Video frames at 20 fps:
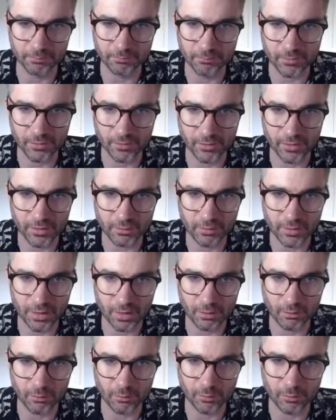So I think we can
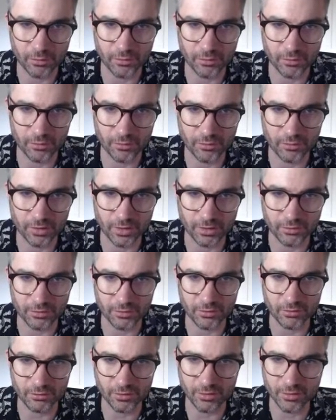get away with selecting
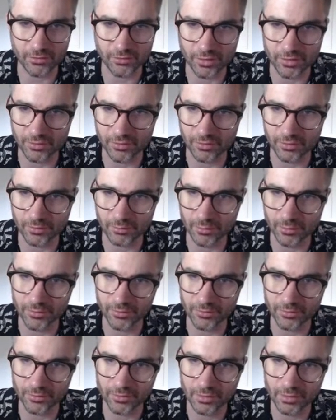all these faces at
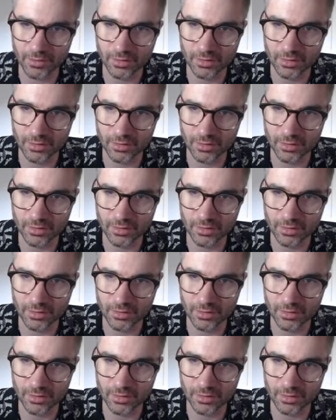once.